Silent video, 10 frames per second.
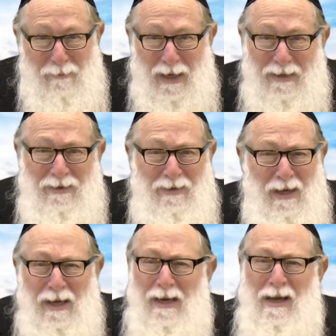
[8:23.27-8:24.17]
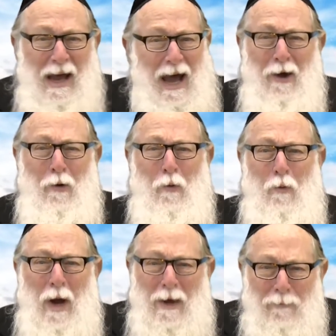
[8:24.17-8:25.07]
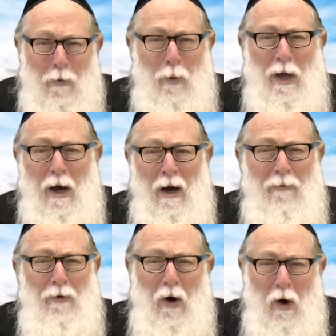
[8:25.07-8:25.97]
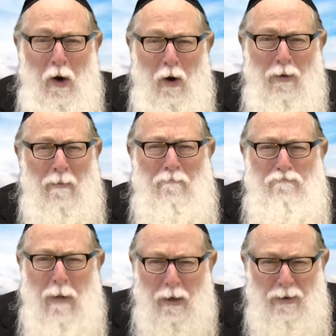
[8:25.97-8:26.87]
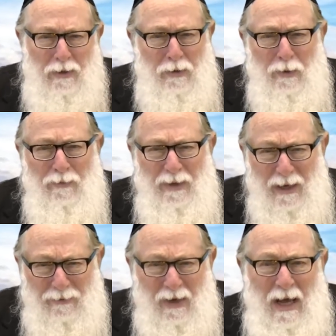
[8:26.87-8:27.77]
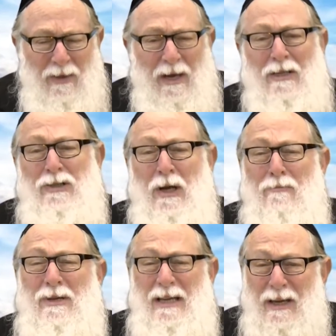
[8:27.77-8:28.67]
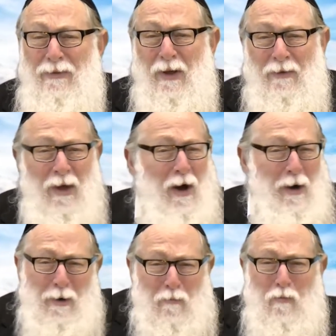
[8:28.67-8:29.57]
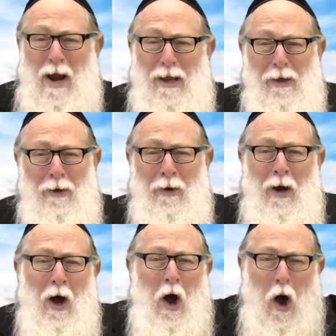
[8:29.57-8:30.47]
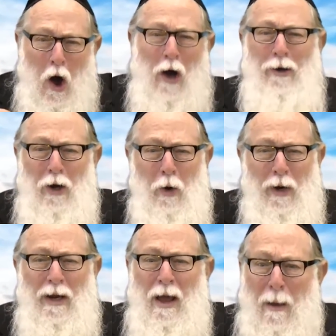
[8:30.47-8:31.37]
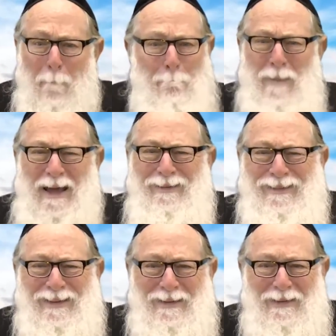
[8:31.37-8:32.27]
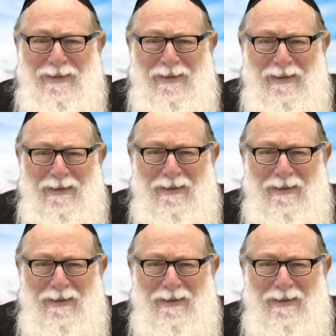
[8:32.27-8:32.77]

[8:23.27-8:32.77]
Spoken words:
by saying how grateful we are for all the multitude of gifts that Hashem gives us on a regular, ongoing basis.